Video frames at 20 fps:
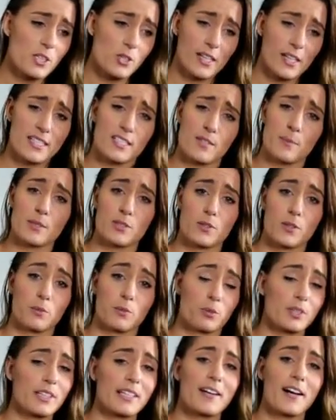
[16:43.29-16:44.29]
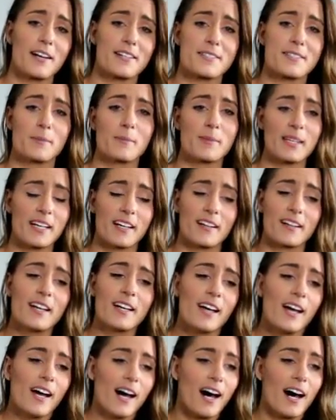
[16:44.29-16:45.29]
You guys have been doing really awesome there
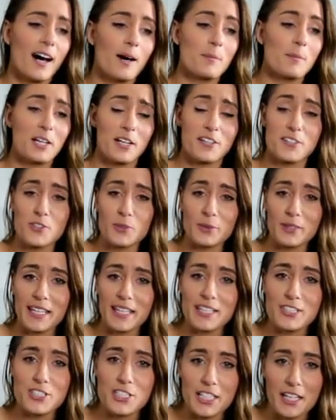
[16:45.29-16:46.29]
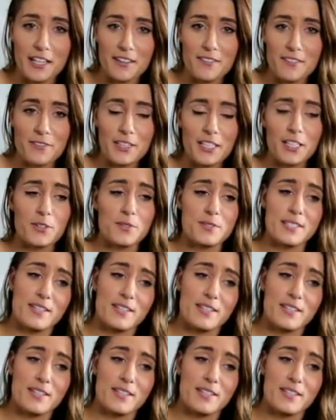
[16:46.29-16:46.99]
um, and also engaging on the videos.